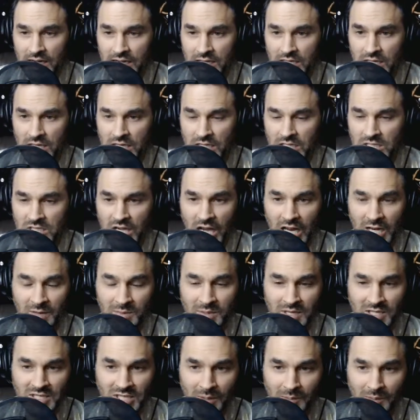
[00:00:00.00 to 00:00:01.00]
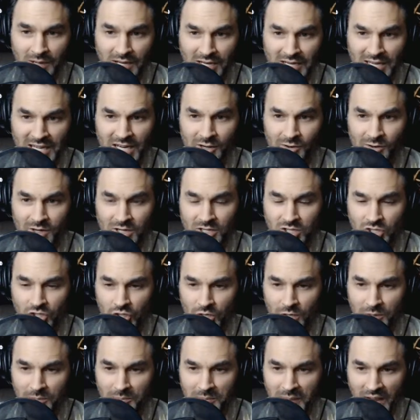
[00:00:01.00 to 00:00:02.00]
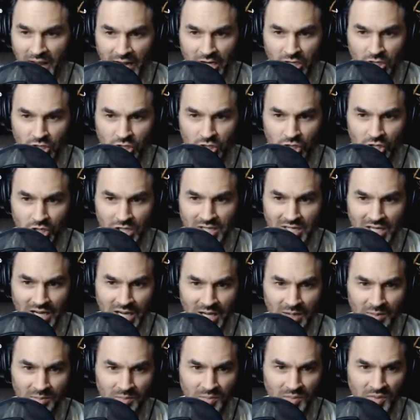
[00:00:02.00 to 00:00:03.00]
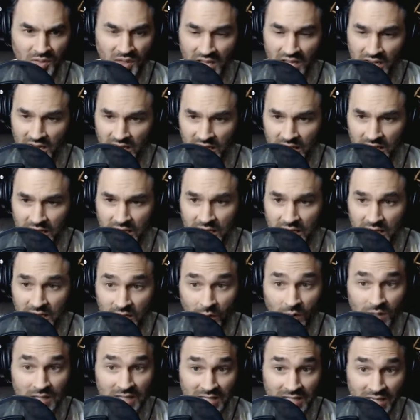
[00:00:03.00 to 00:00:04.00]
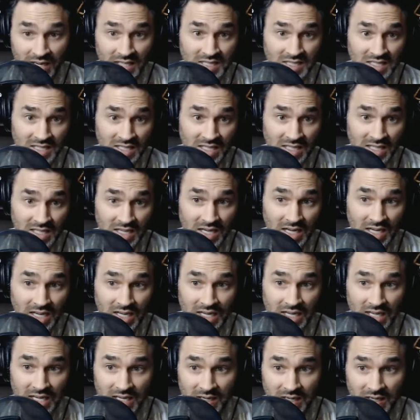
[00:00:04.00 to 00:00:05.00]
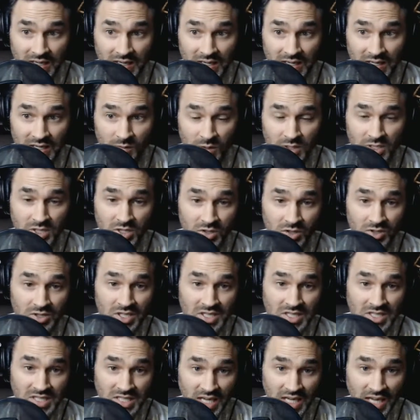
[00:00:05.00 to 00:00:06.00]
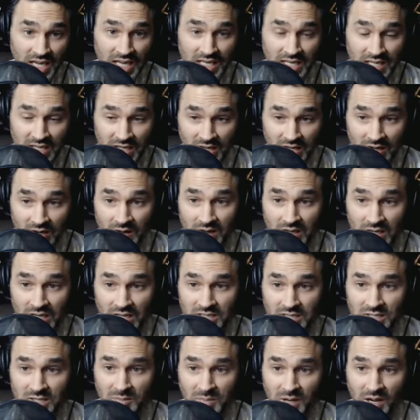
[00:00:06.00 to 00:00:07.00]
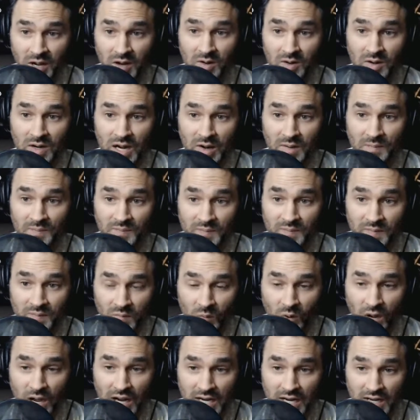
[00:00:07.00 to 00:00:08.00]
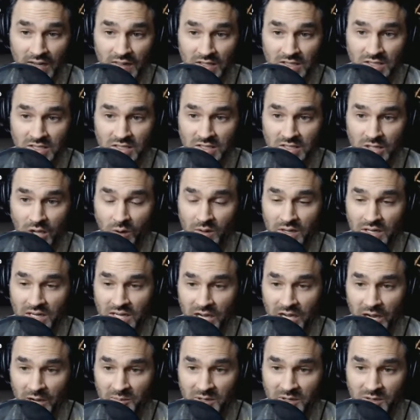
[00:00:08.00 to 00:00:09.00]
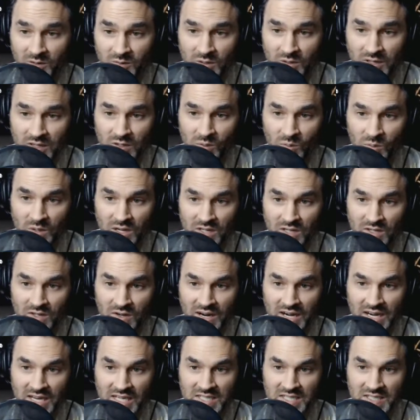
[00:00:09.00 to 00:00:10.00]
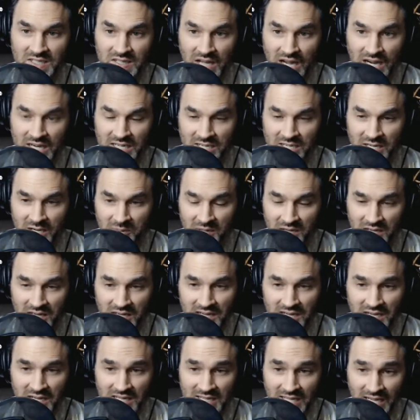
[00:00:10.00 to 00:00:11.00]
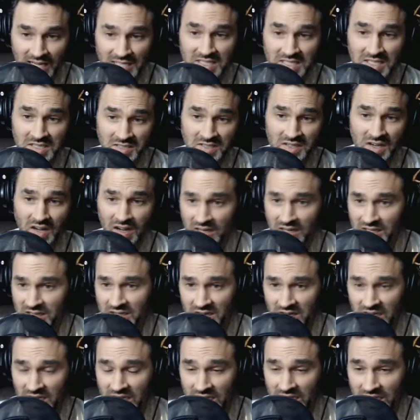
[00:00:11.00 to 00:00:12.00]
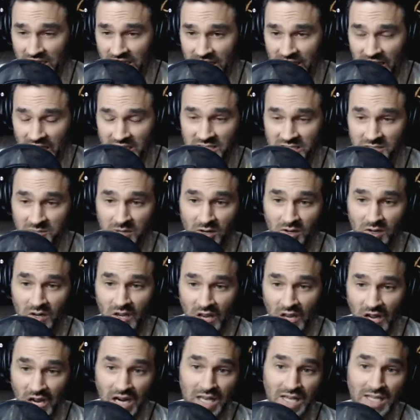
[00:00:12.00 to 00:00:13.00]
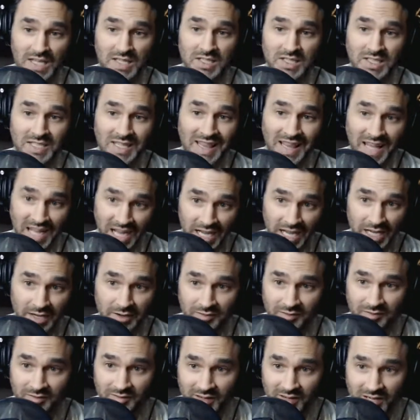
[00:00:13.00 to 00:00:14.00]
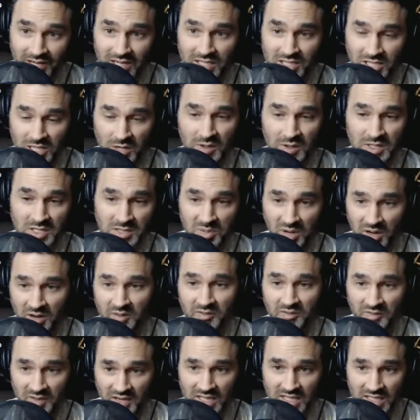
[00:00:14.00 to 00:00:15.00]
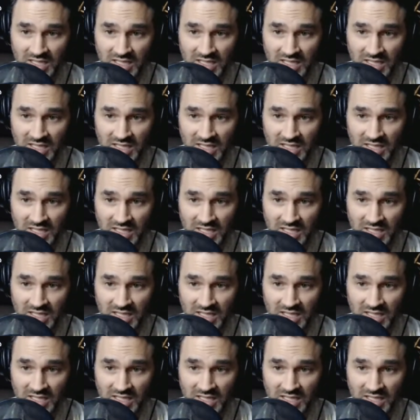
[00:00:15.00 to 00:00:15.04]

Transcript: It's got to be some literature major type thing. No, it doesn't. what you just said, it's about wanting the snow to come in the winter and it's not coming. That's a song lyric. And it's about Lachlan's life. So it's perfect.